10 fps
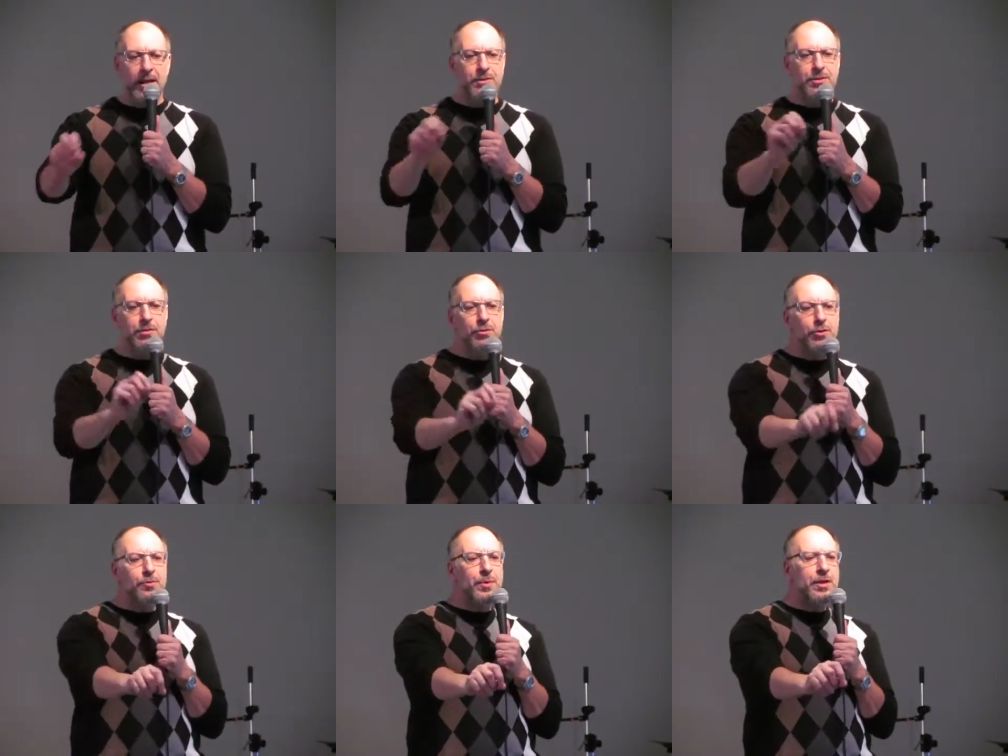until
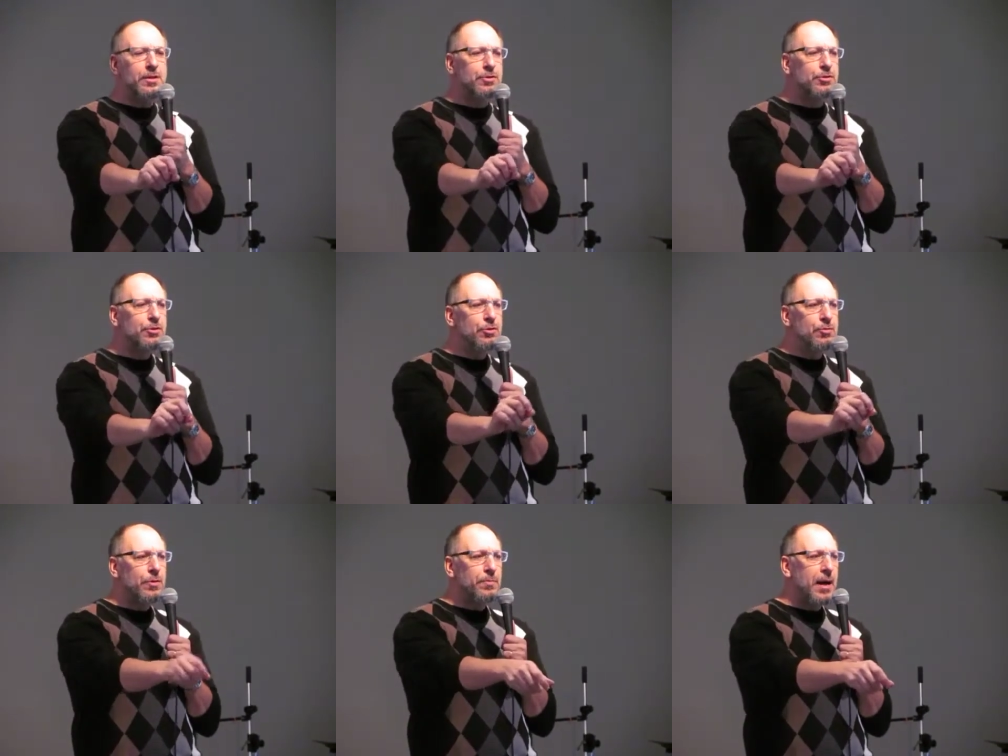you've been
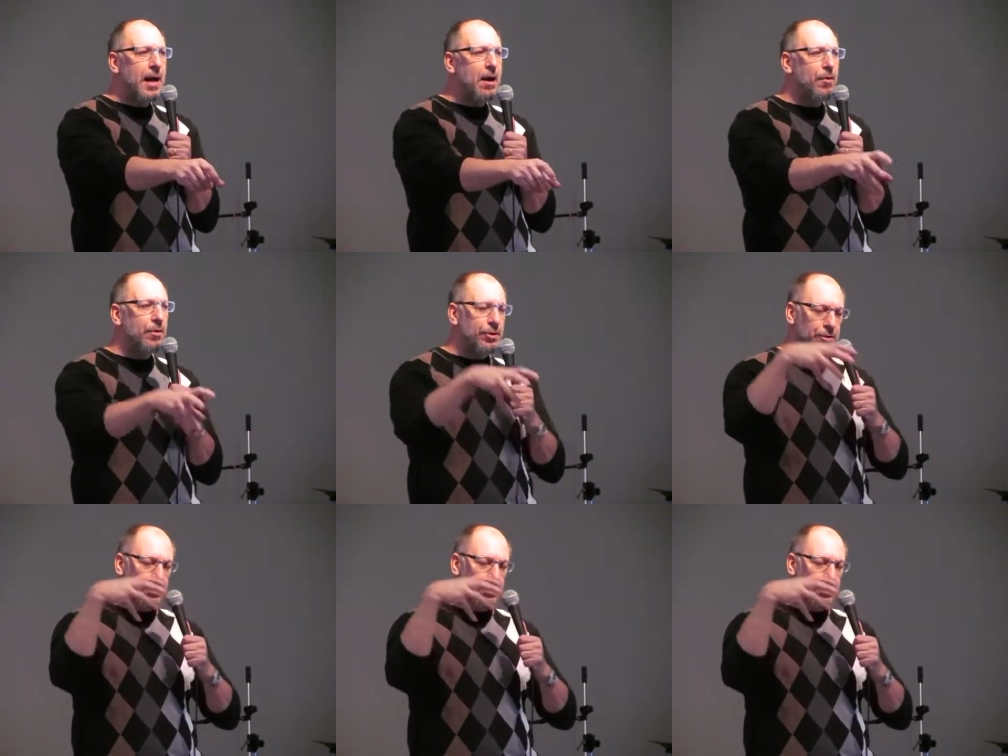endued with power.